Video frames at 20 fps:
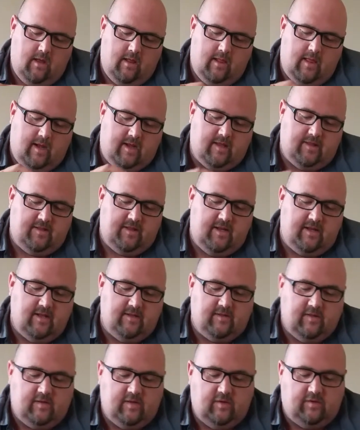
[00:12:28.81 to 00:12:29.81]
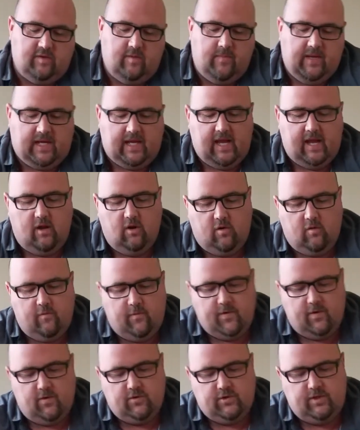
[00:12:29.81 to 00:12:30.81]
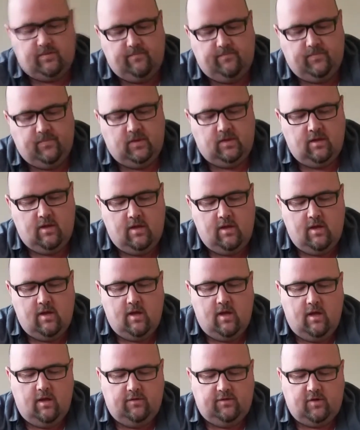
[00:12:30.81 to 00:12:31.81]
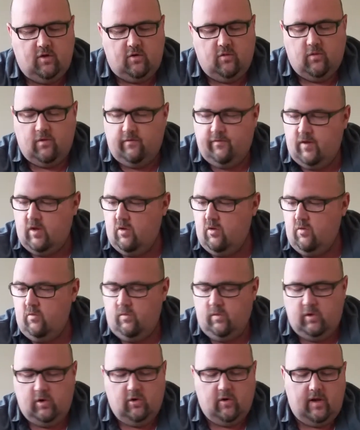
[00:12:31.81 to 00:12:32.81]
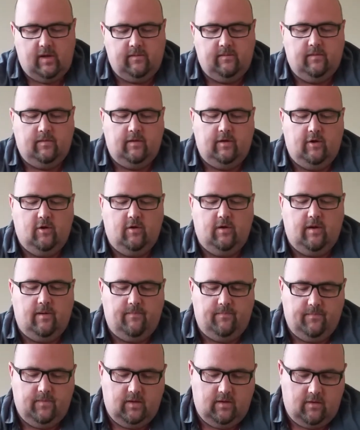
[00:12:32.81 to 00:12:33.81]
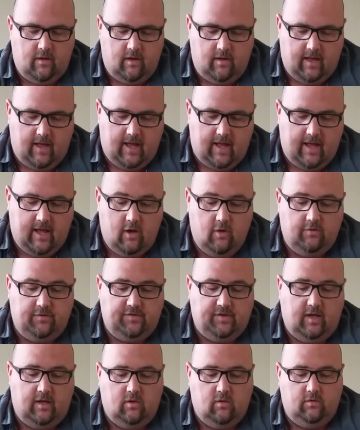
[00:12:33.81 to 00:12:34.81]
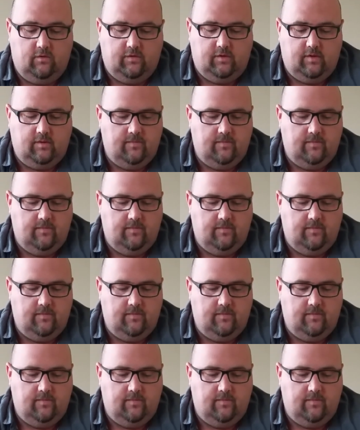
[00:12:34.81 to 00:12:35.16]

Like I said, this is just a mechanical version. So to review your IO skills,